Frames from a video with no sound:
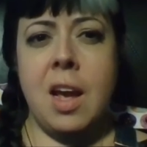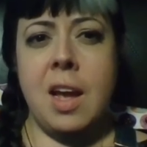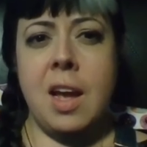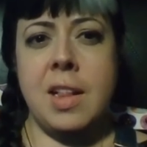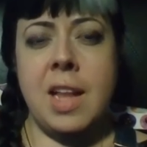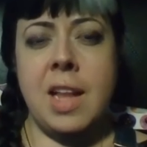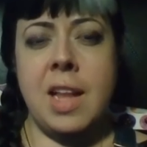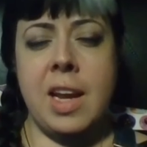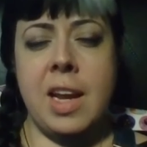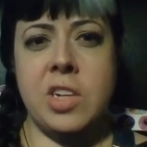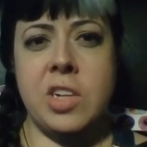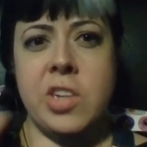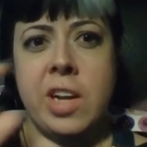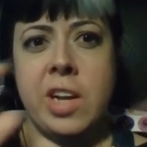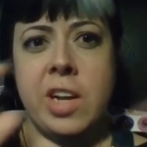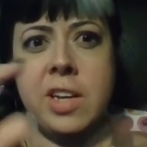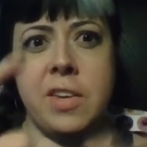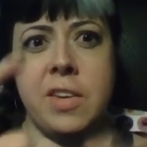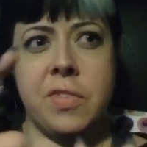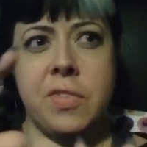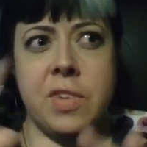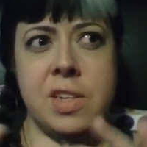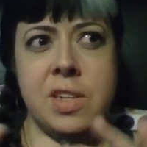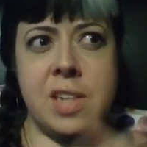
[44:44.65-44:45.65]
and they each had
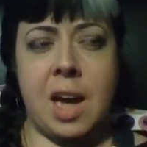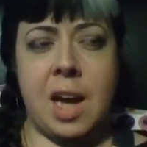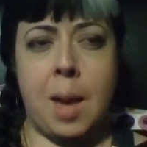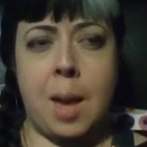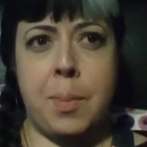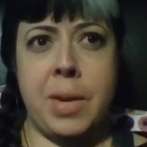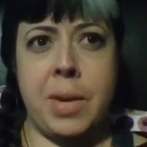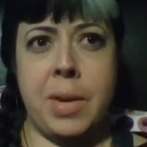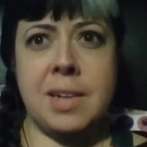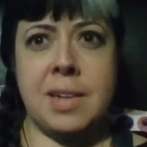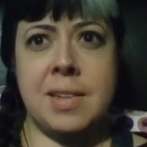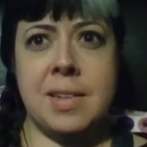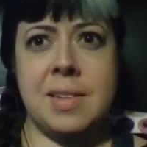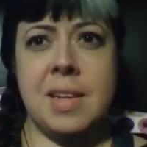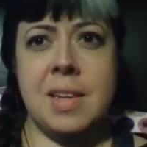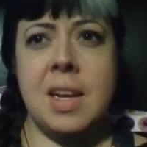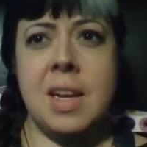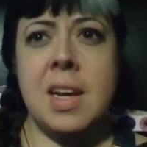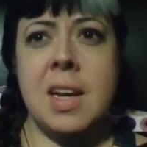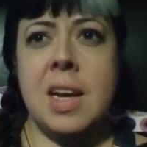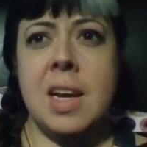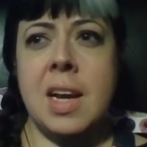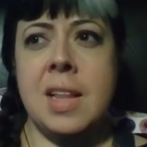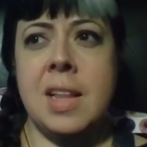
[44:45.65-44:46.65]
different topics
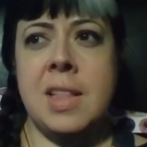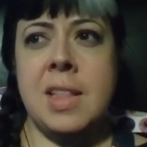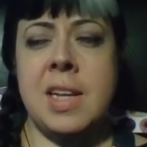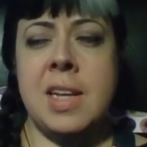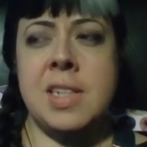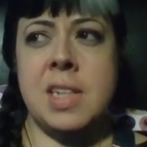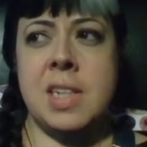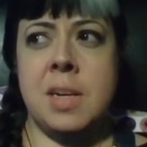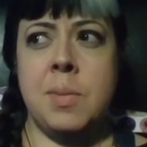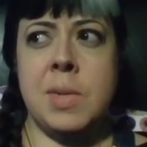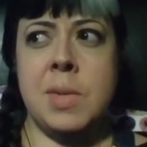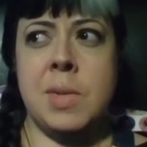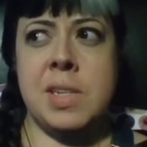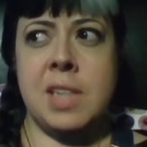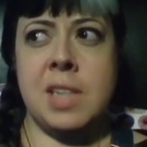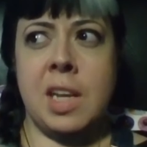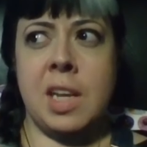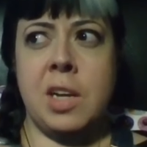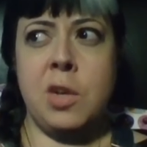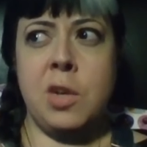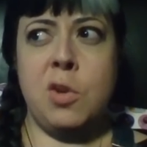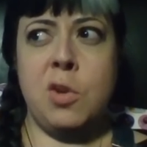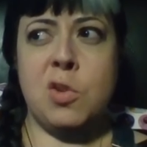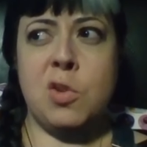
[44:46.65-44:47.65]
and they did them as
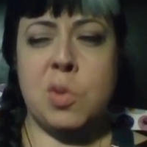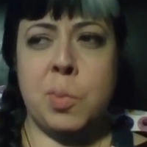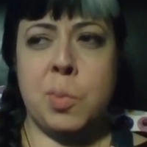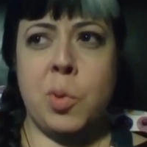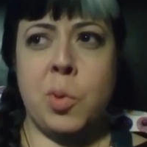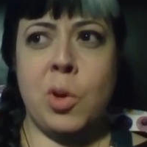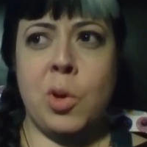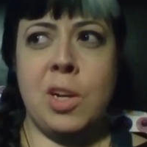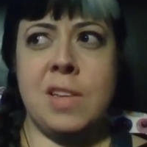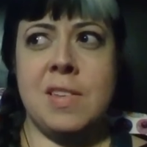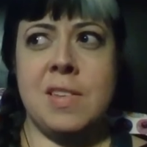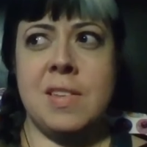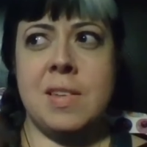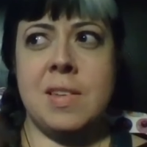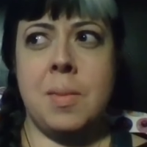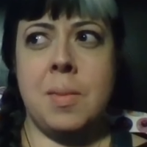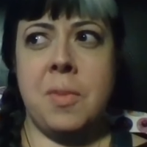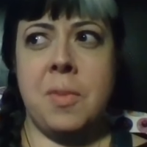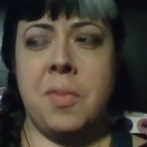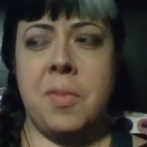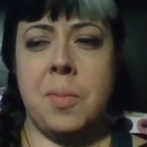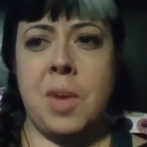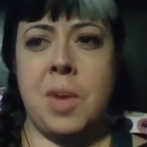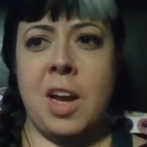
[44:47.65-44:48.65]
like news reports and
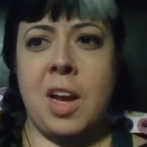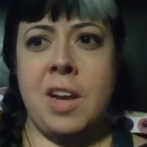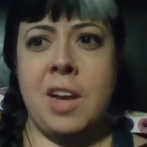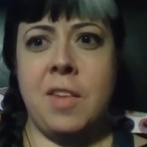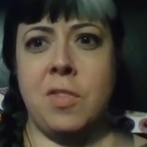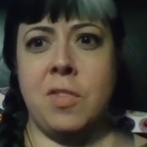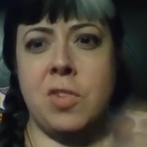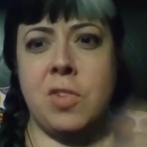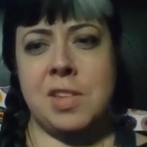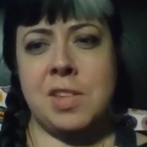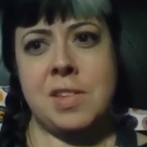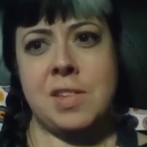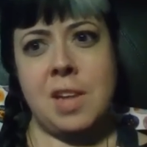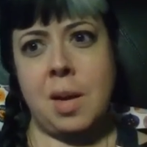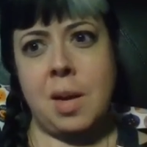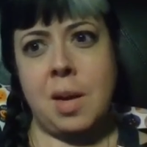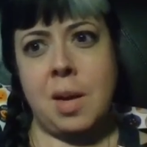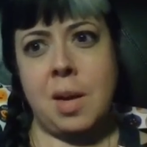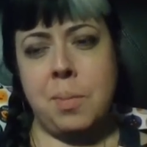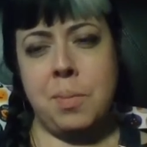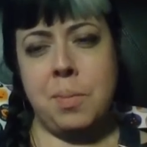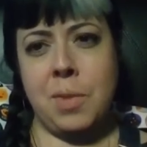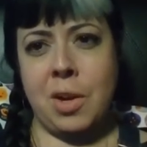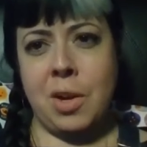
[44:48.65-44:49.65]
some of them kind of dressed
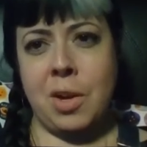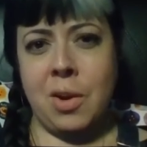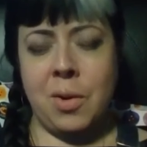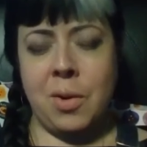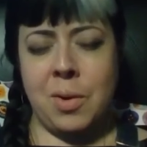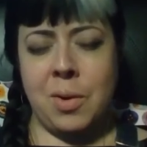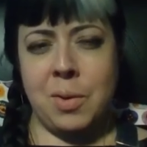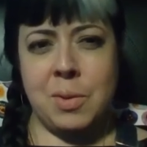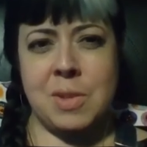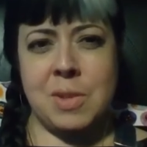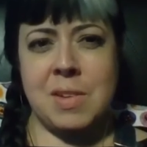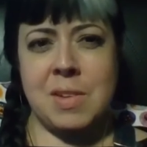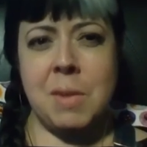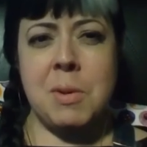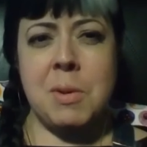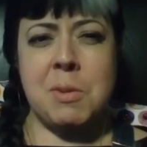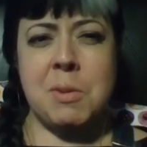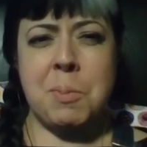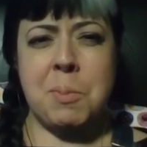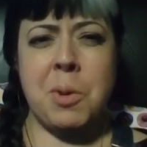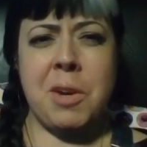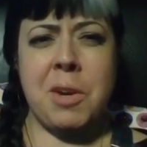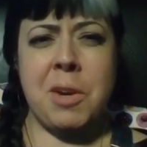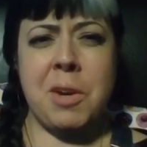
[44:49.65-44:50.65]
up you know and it was it
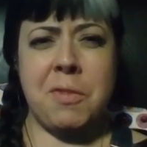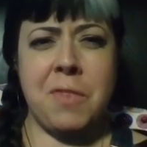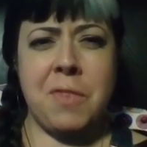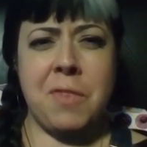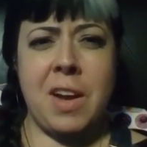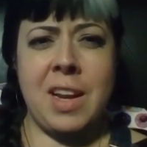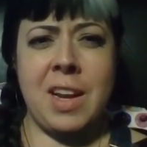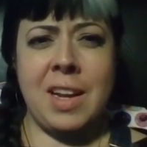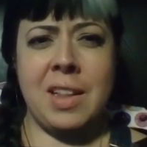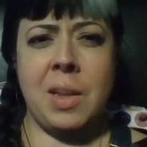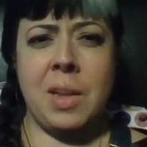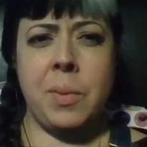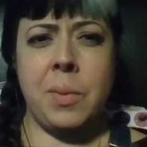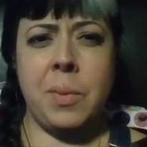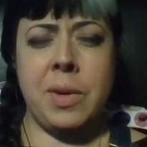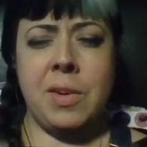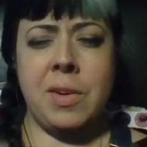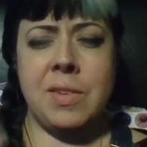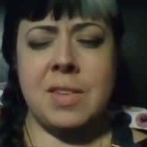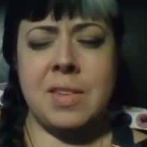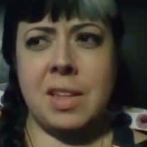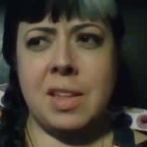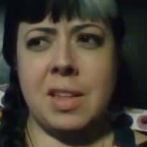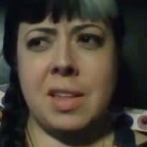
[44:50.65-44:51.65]
was pretty funny and they would
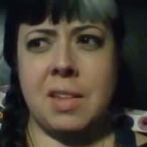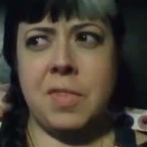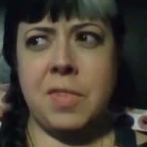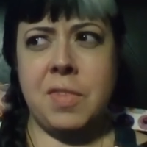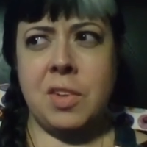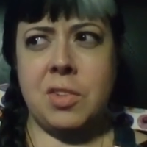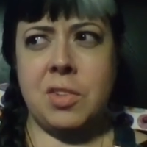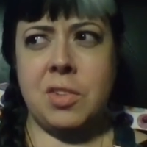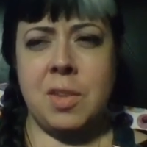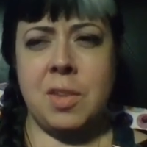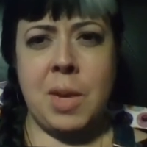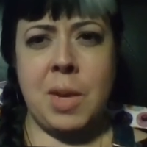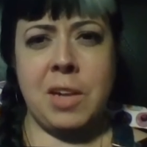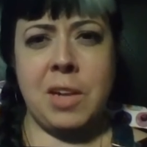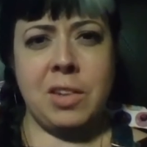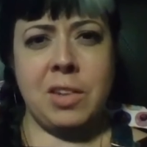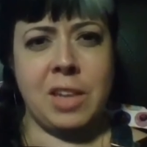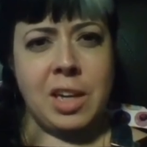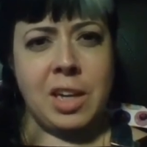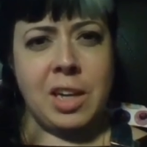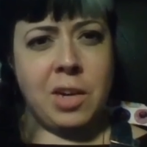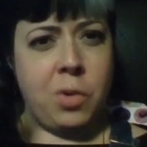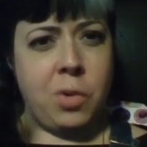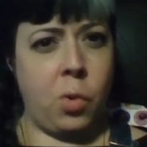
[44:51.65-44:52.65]
use like the filter that made it
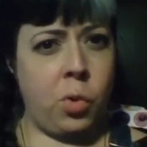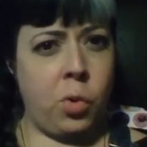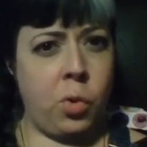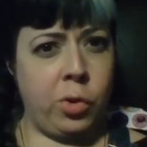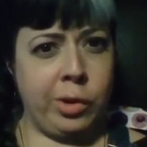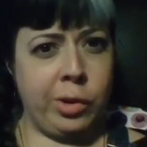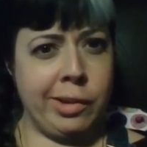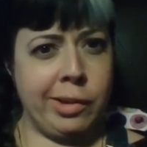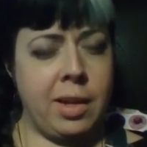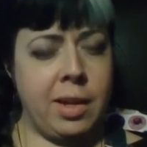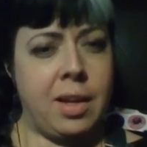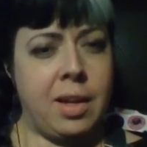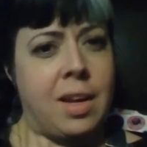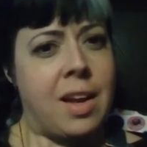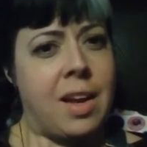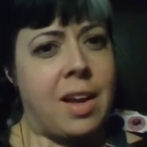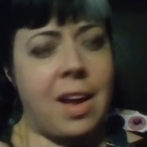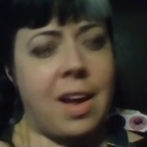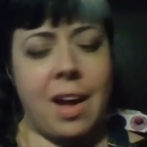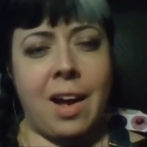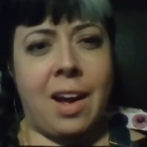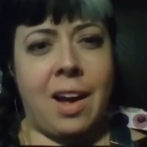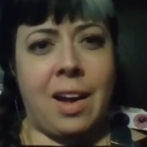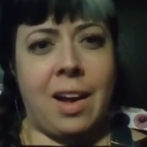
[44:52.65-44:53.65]
look like an old
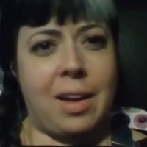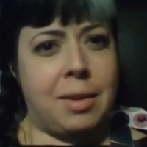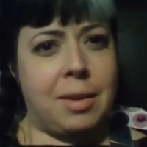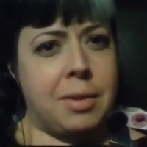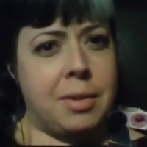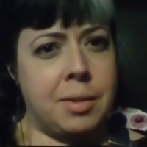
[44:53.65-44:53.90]
uh,